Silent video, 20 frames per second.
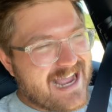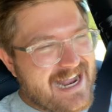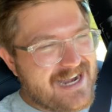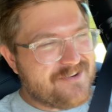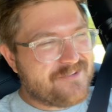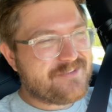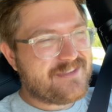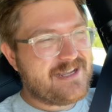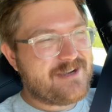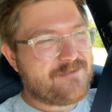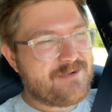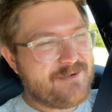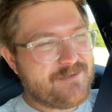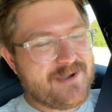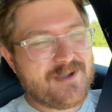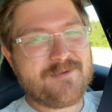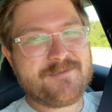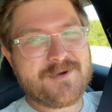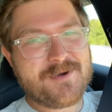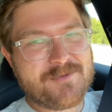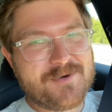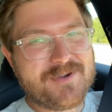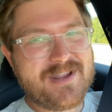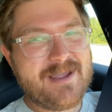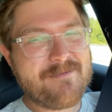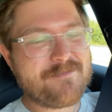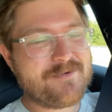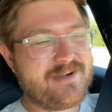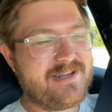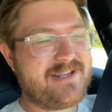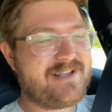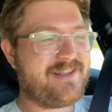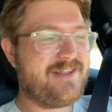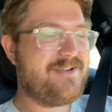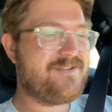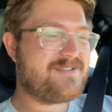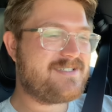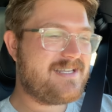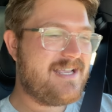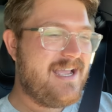I don't think we will, but we'll get pretty
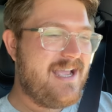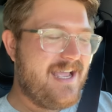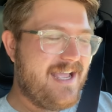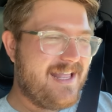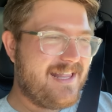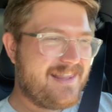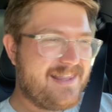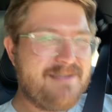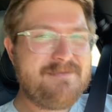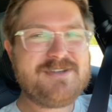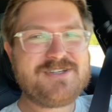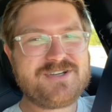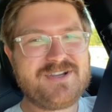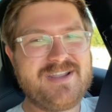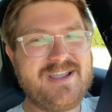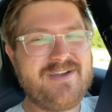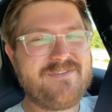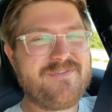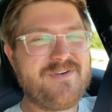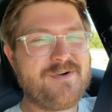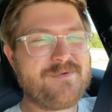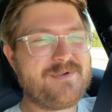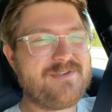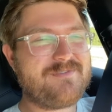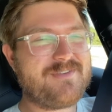close. Let me show you how far we've